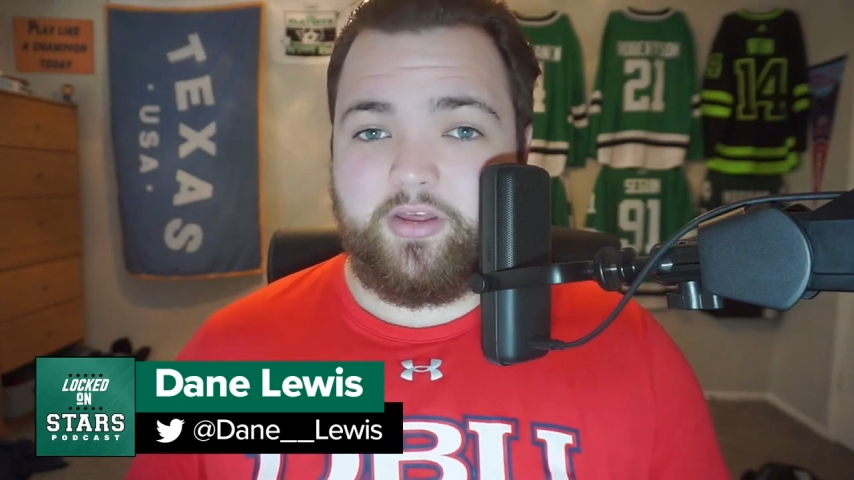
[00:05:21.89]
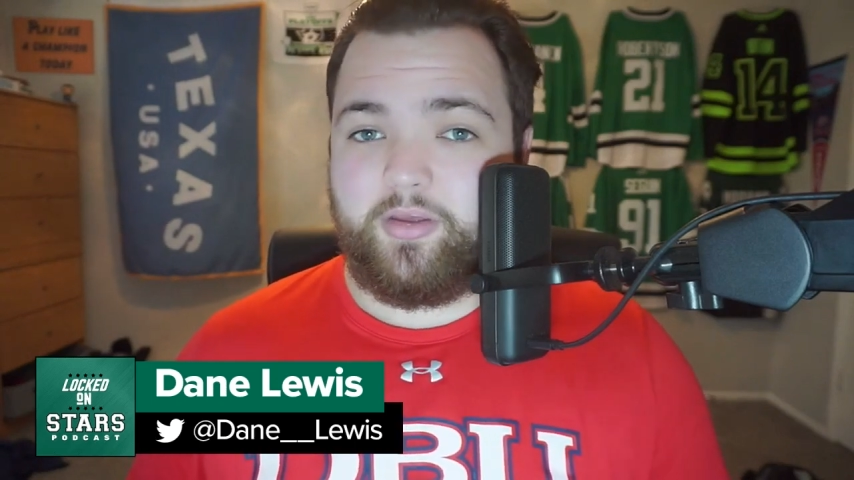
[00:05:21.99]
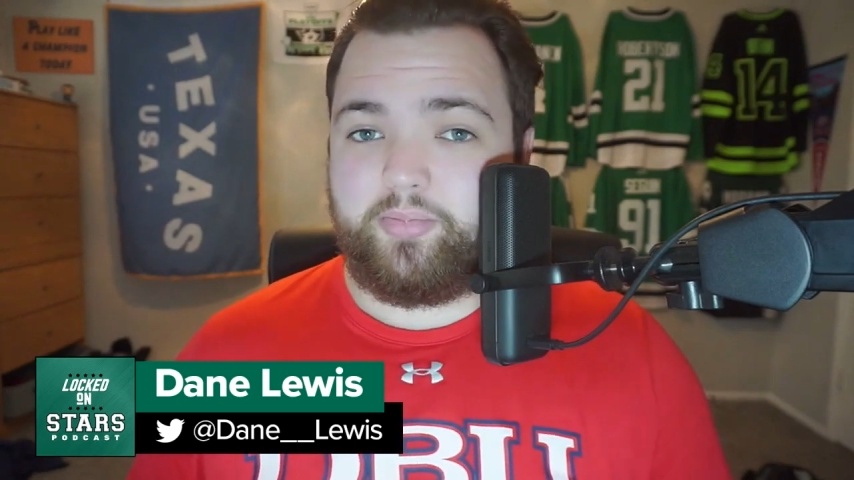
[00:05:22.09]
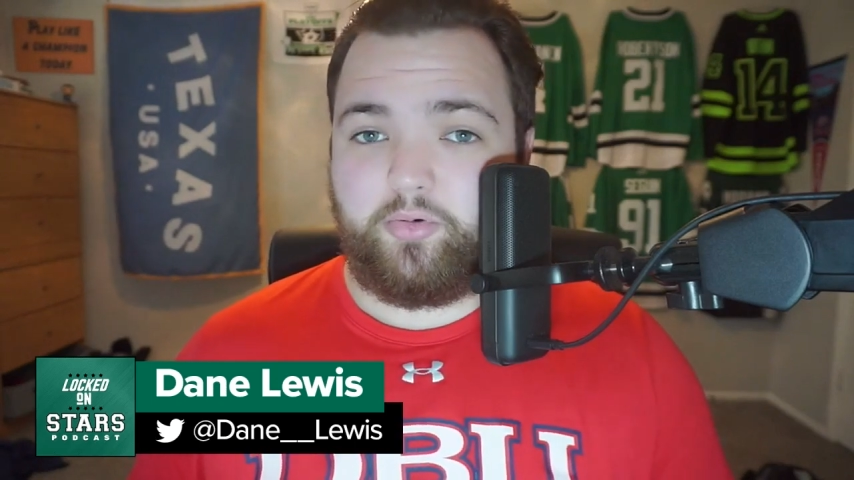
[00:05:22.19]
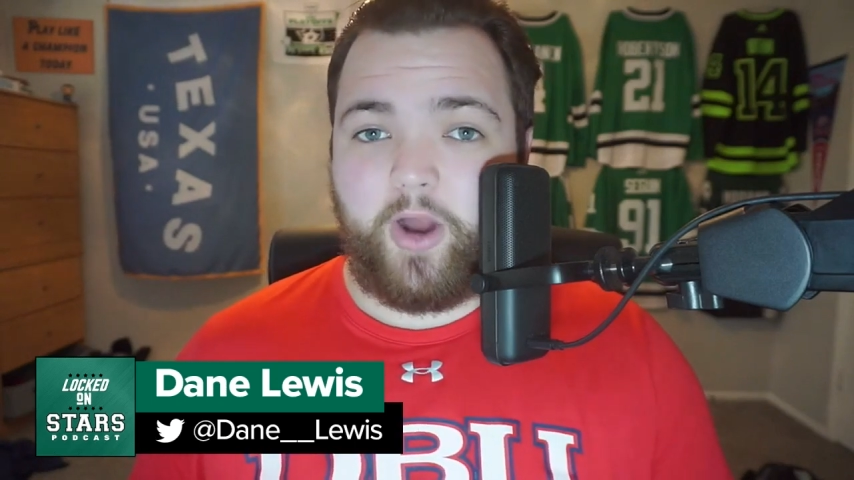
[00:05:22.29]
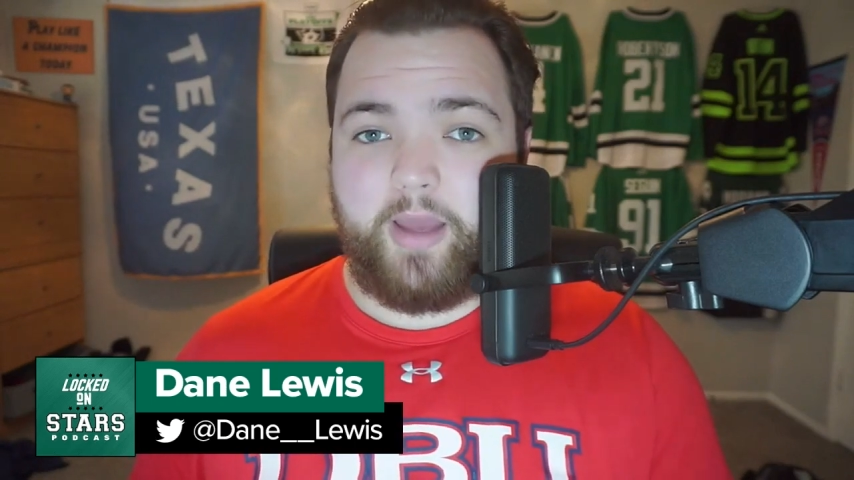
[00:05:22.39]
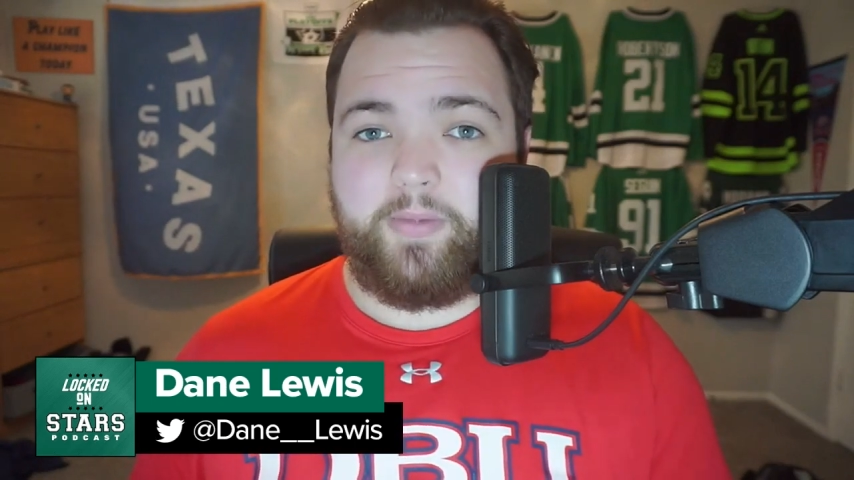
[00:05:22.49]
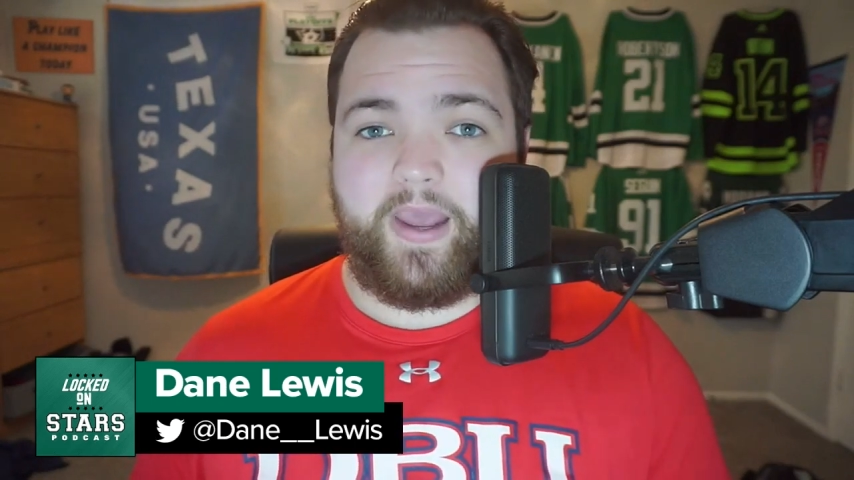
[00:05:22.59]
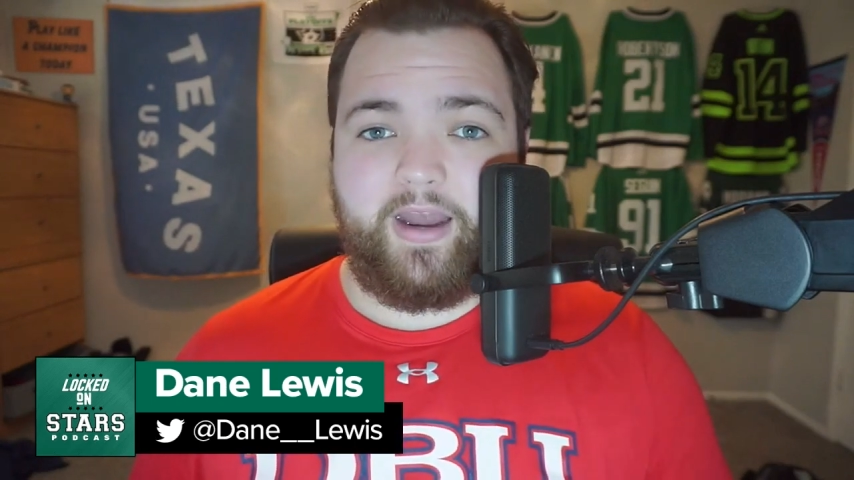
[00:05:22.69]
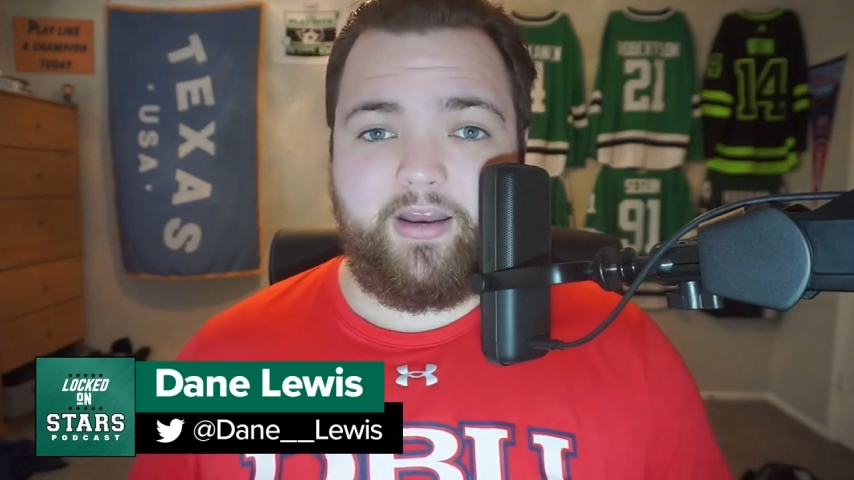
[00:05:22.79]
the prime
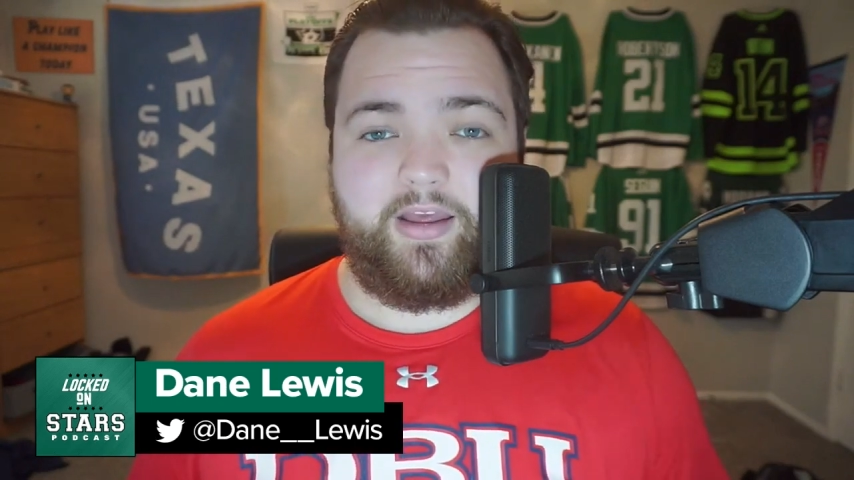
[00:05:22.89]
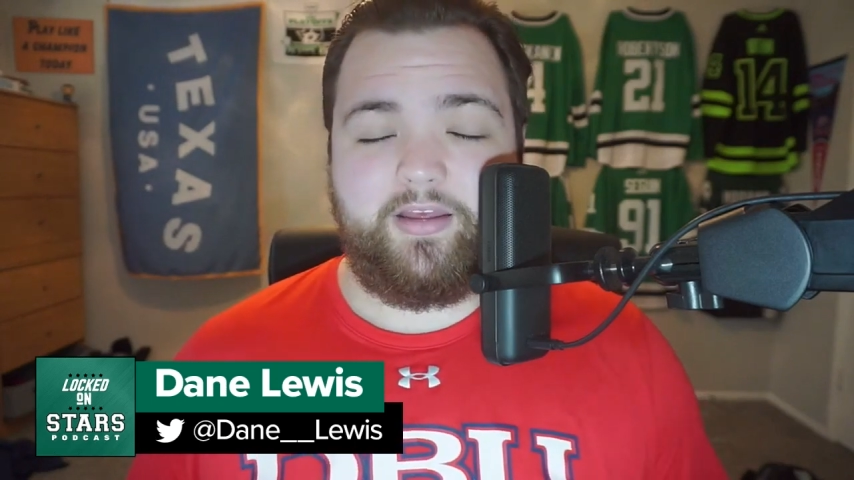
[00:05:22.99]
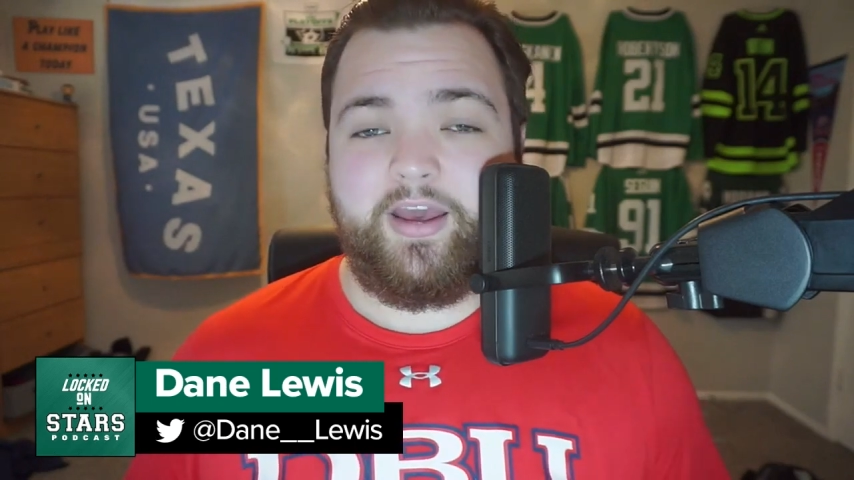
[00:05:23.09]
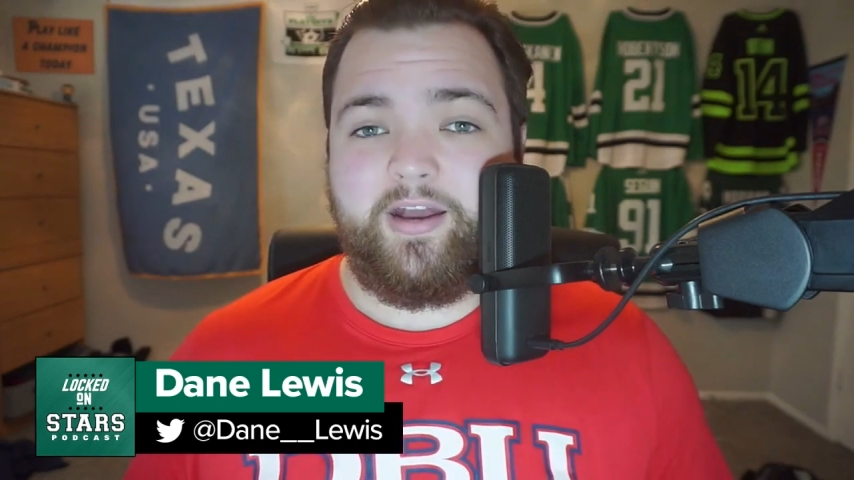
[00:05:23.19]
candidate